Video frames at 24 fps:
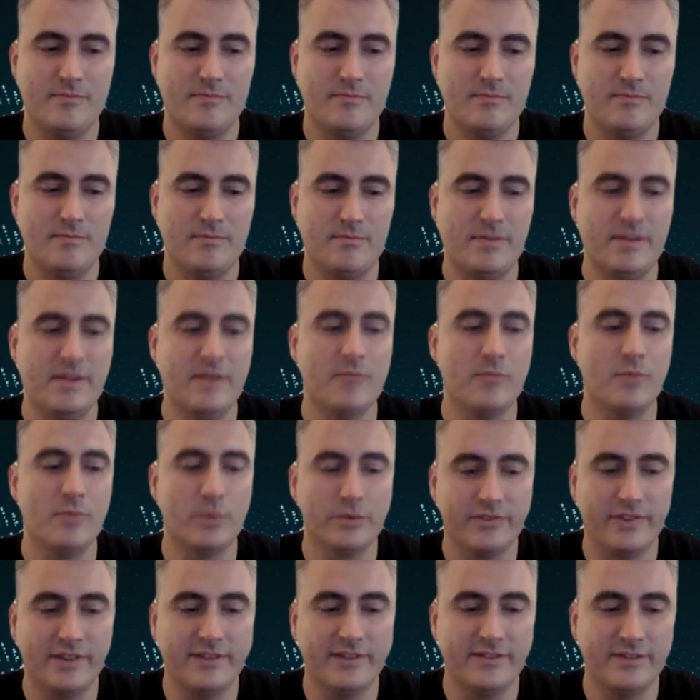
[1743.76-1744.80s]
being
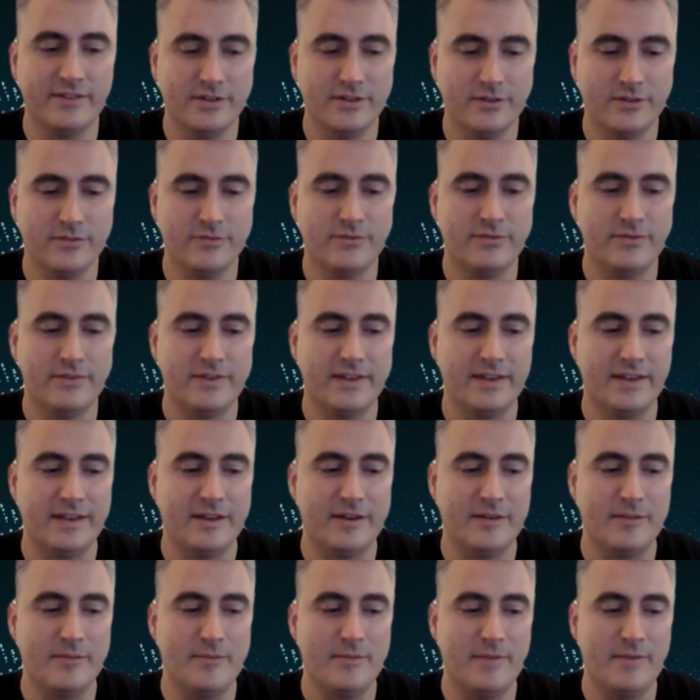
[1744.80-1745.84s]
more sensitive
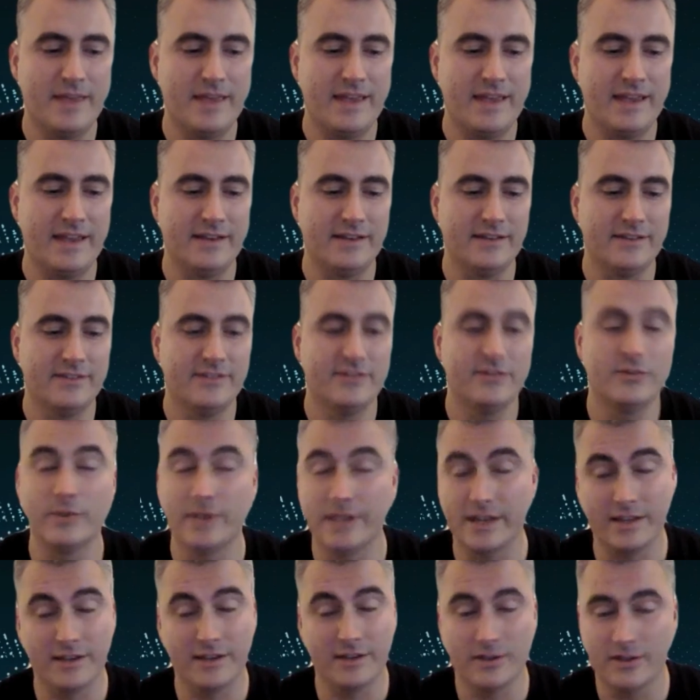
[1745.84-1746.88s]
and still
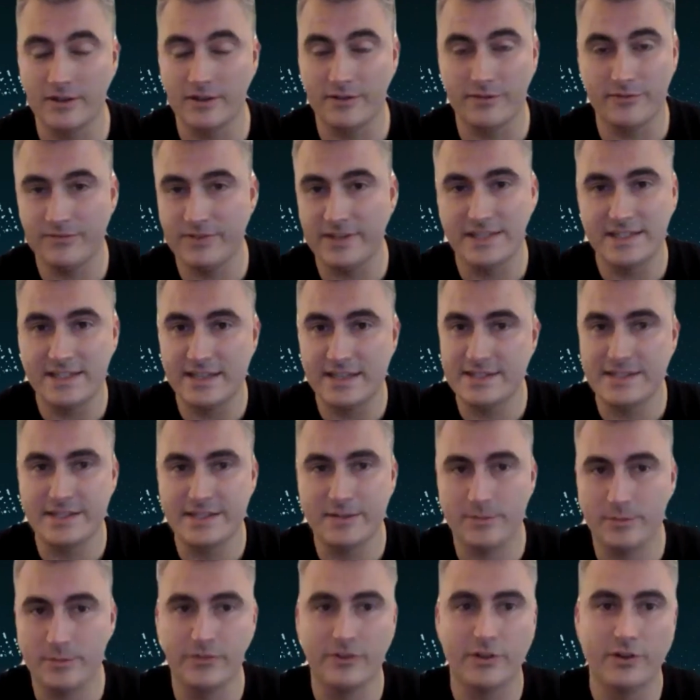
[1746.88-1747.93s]
getting a fantastic
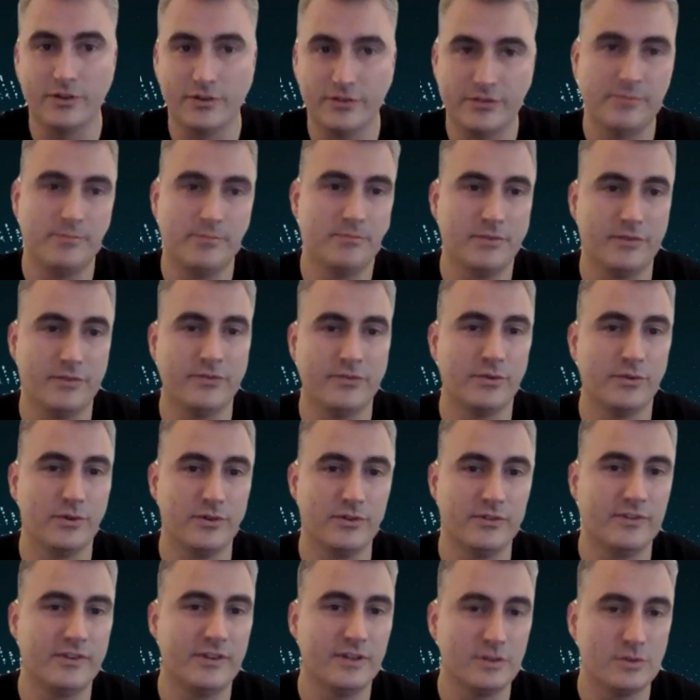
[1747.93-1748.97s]
result before you
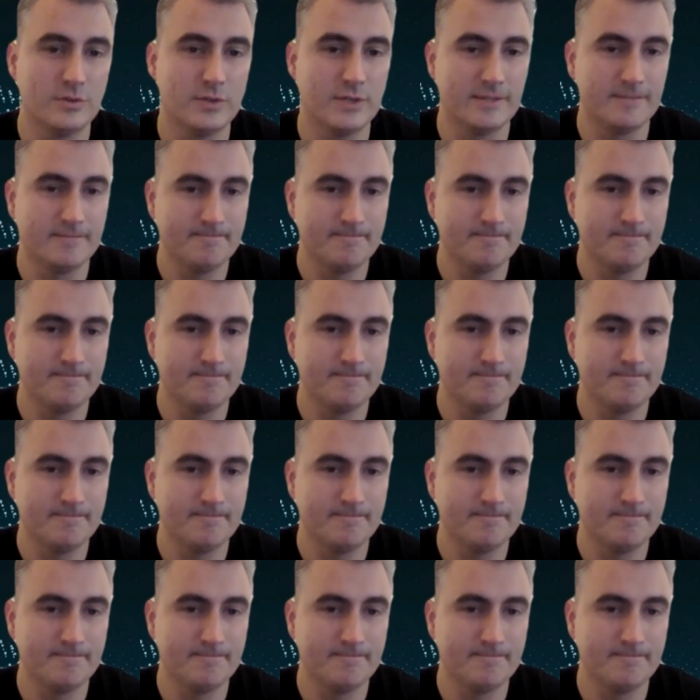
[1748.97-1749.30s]
start drilling.